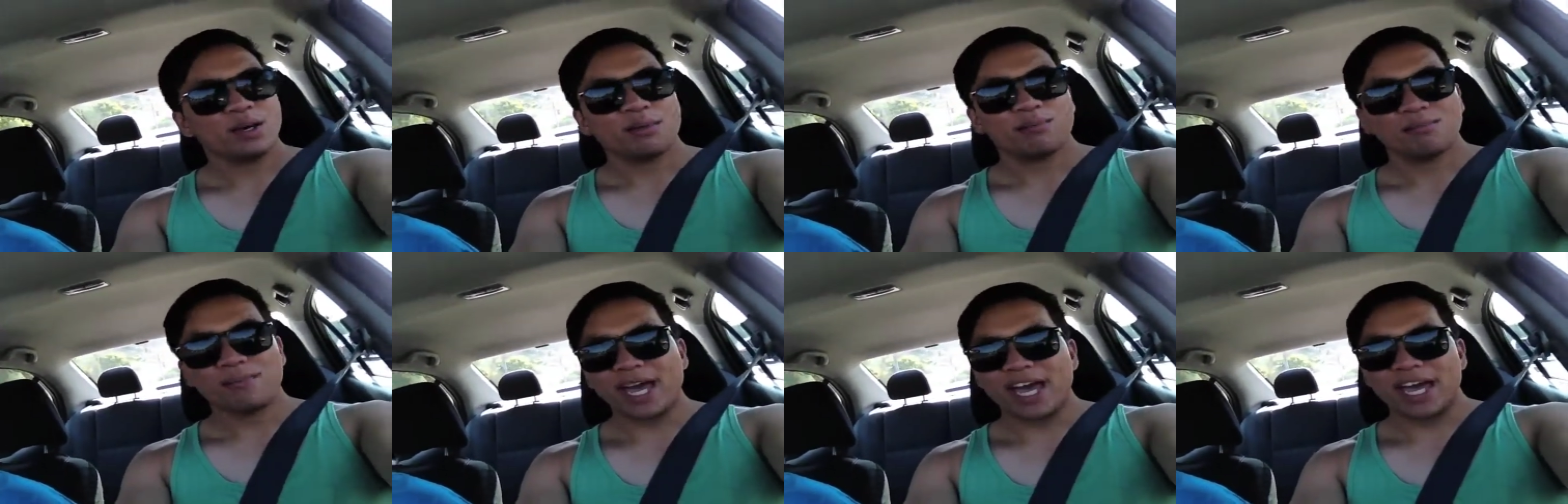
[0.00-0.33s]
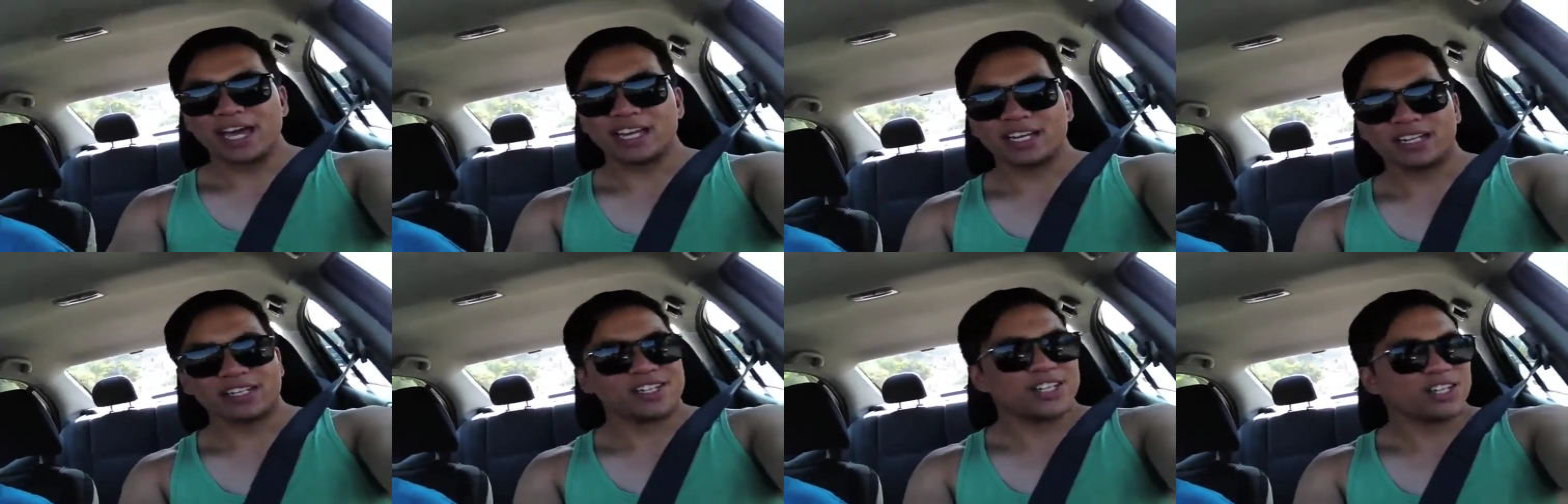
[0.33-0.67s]

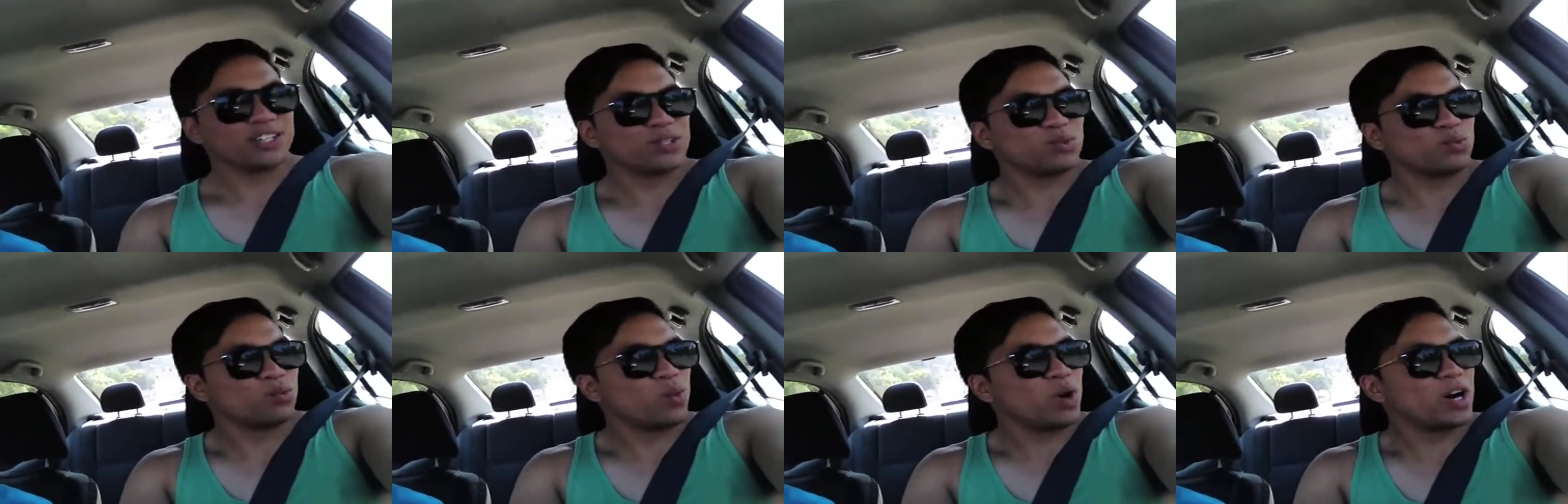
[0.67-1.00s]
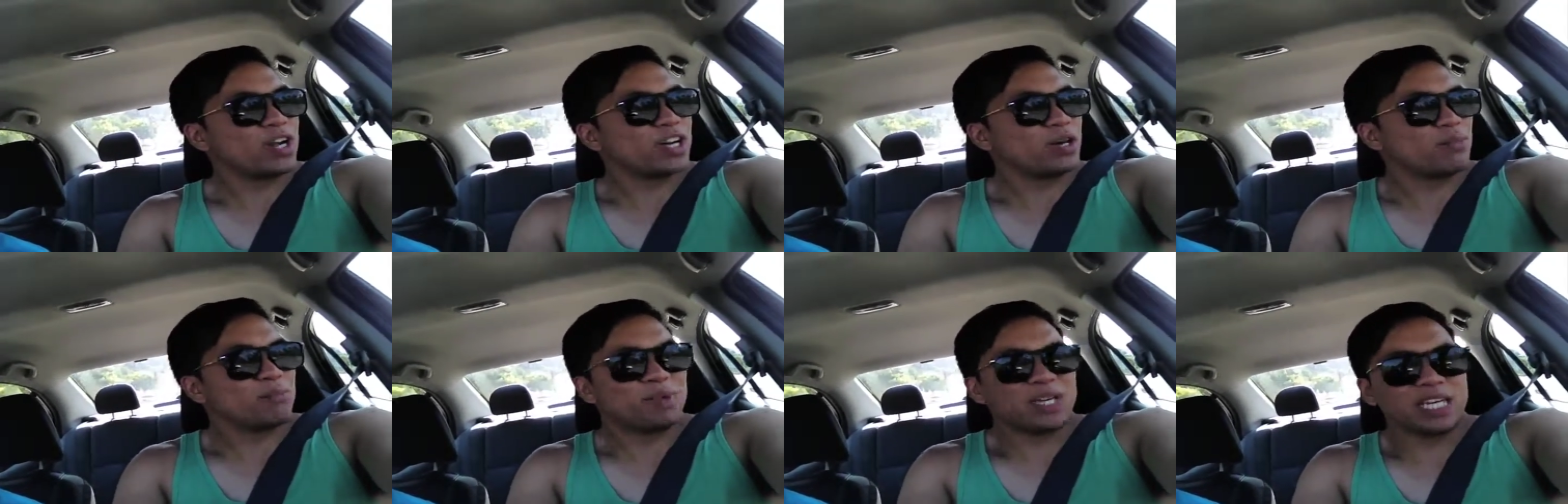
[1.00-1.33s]
man just
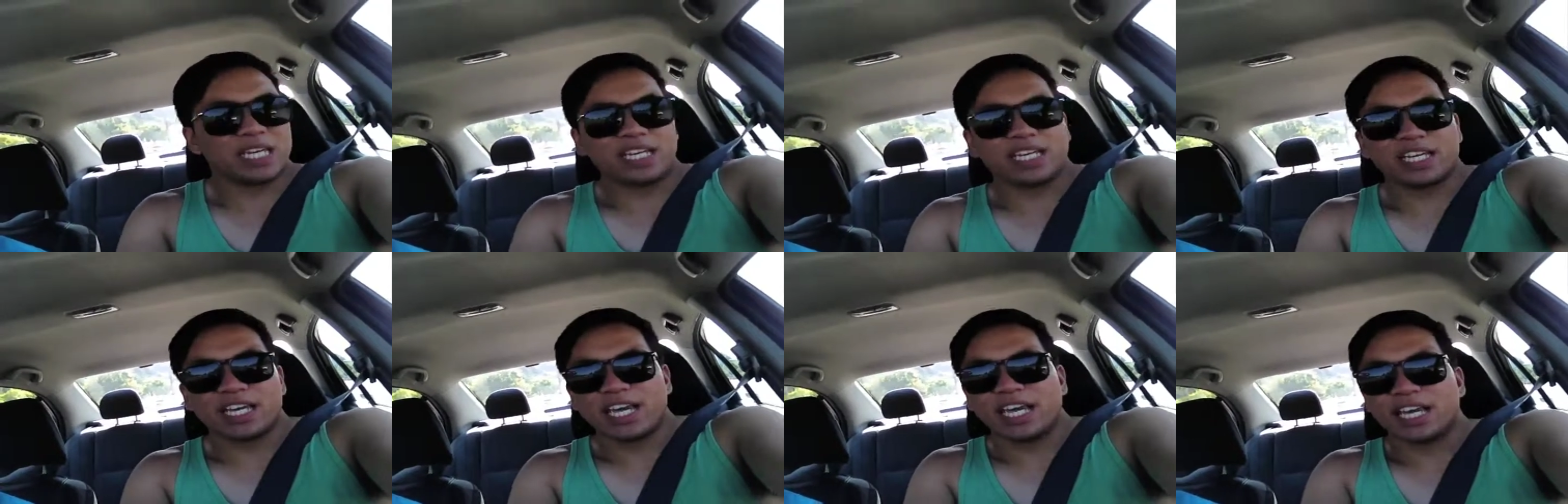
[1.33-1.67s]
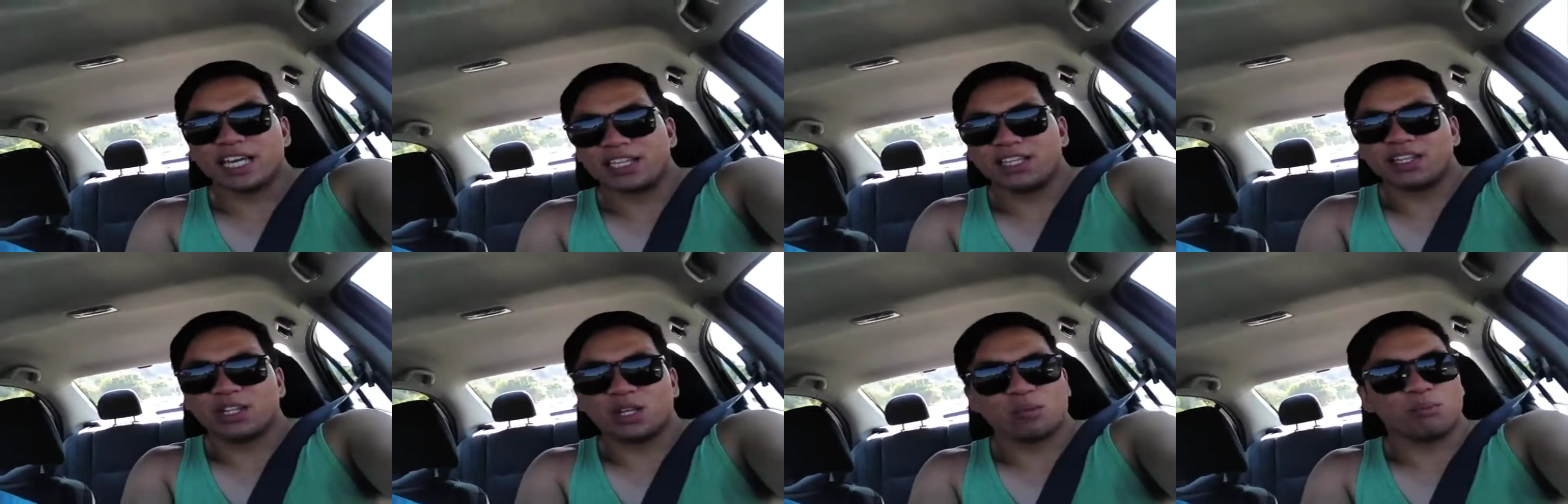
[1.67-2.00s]
wanna be
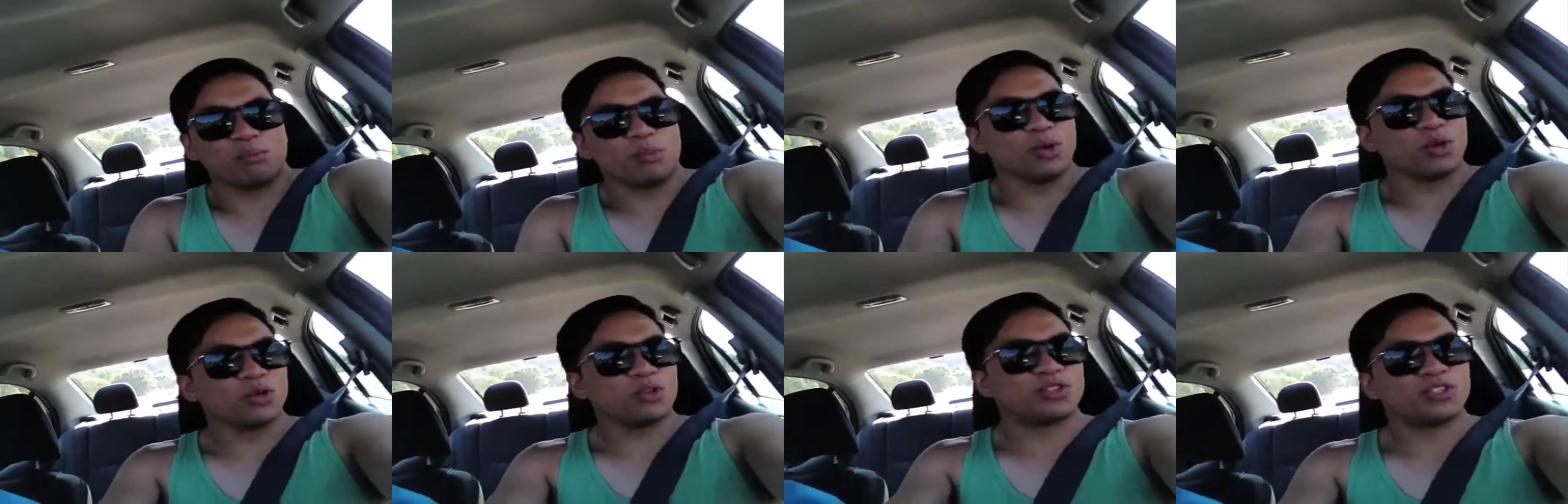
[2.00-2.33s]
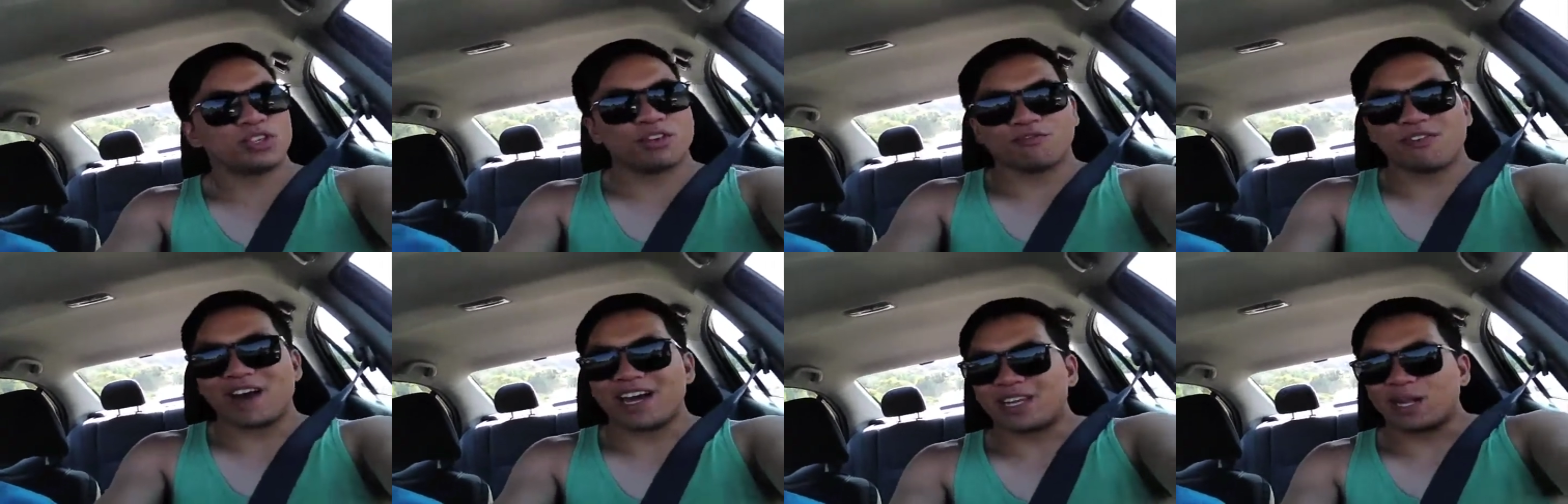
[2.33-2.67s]
in the mood to
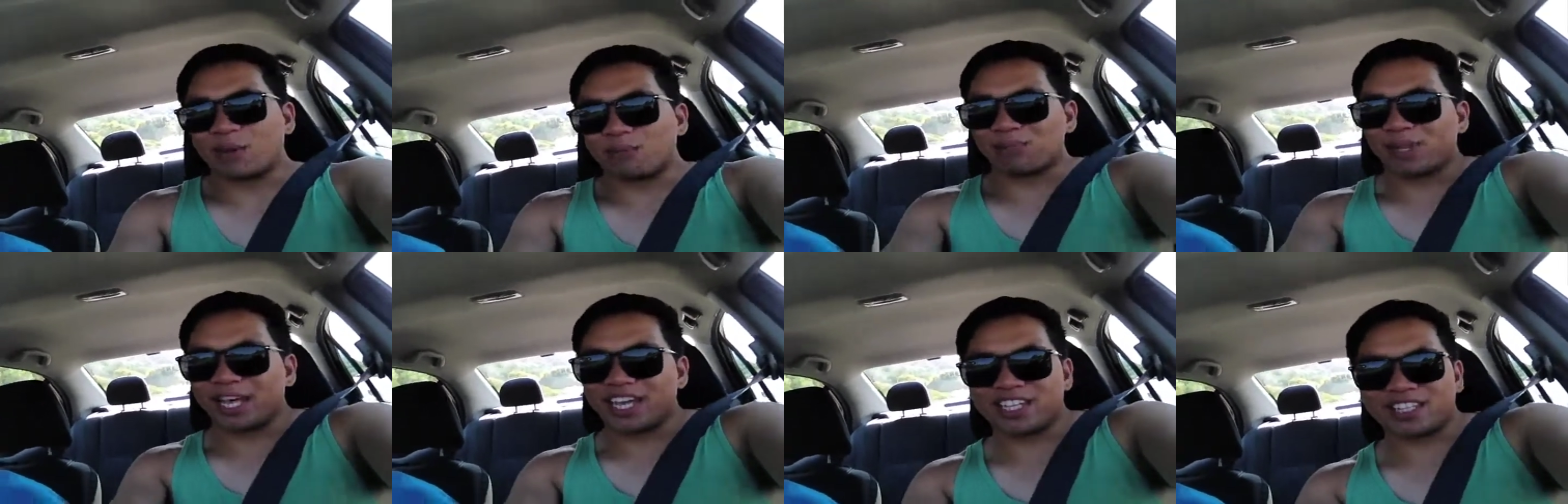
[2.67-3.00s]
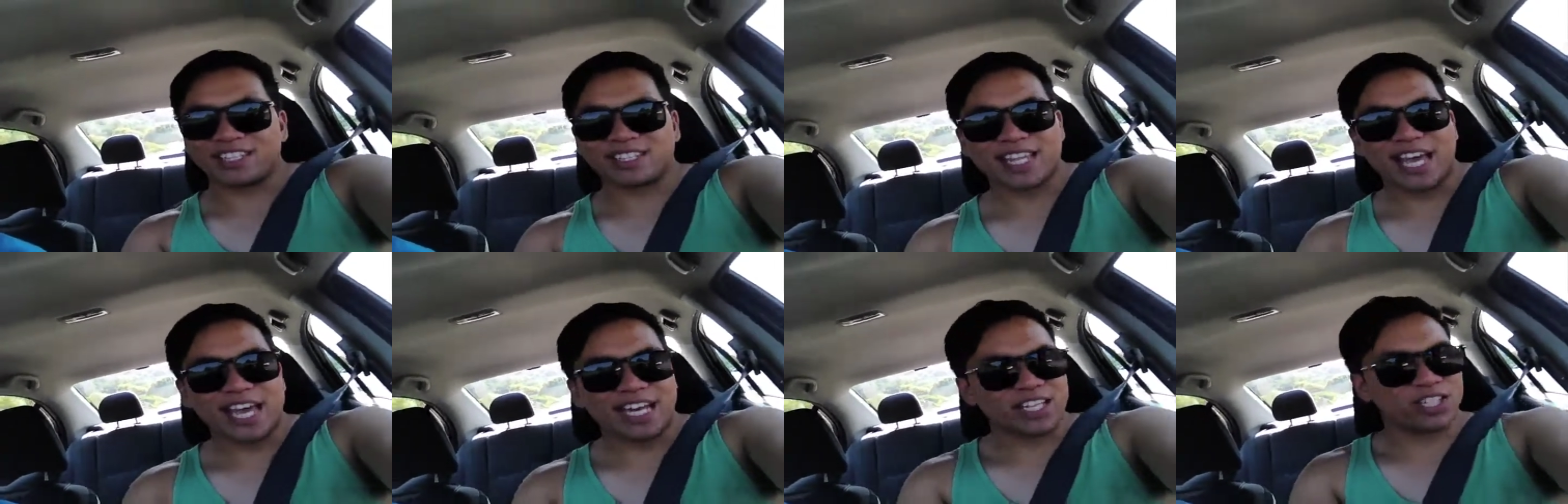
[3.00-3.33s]
find a place
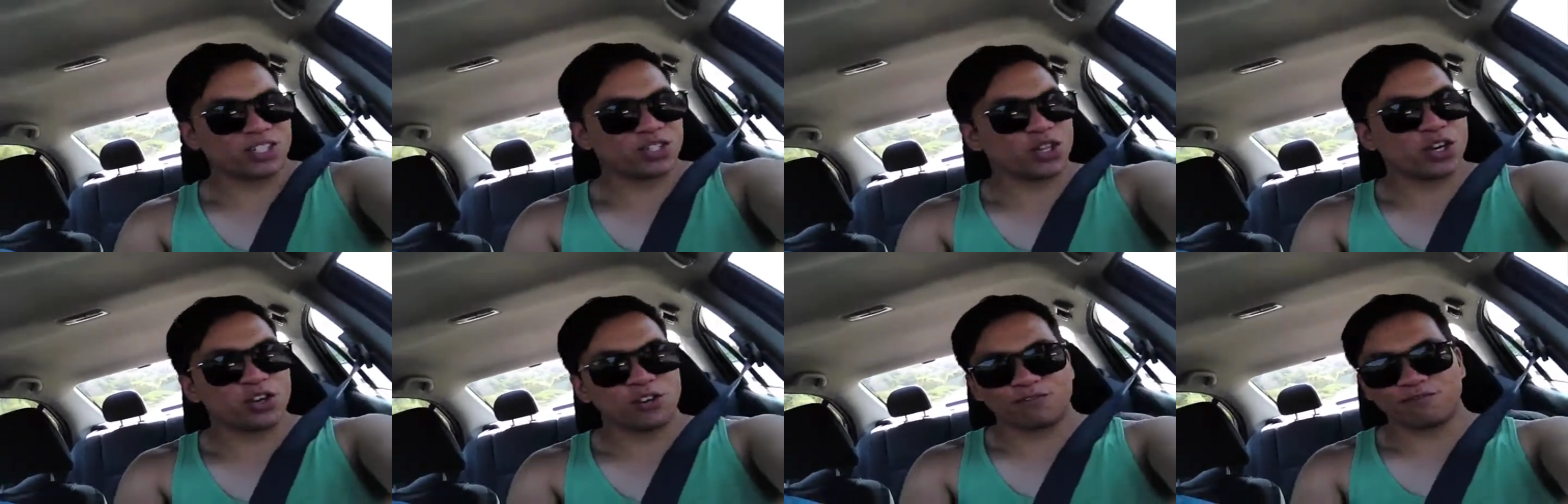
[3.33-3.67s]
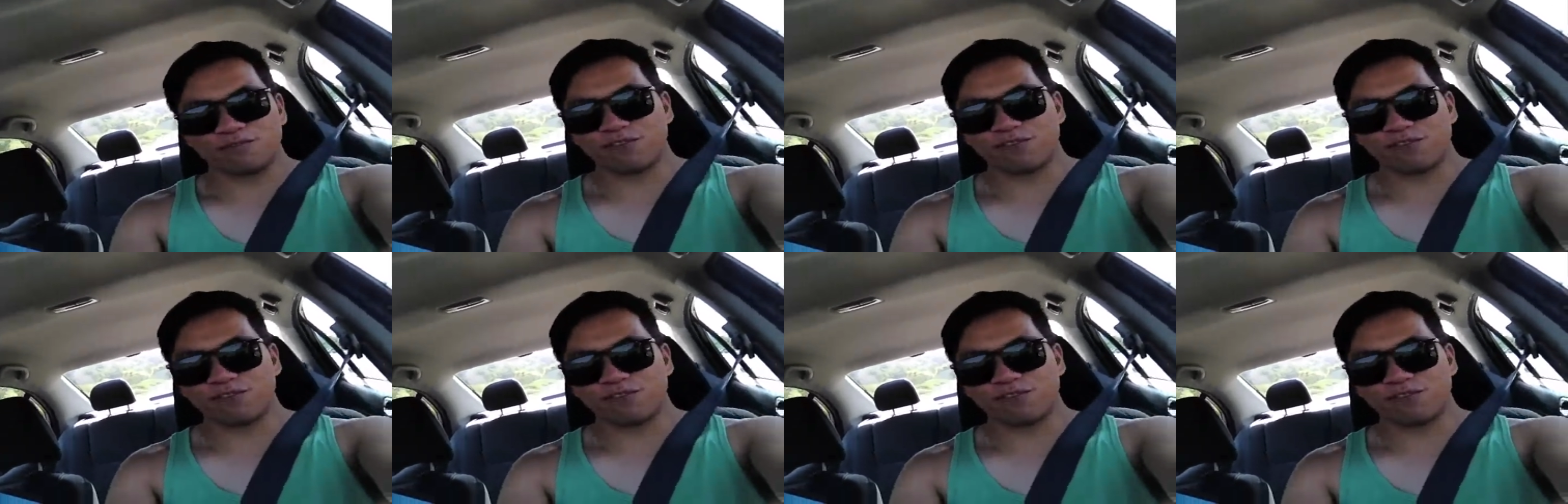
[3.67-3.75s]
that is good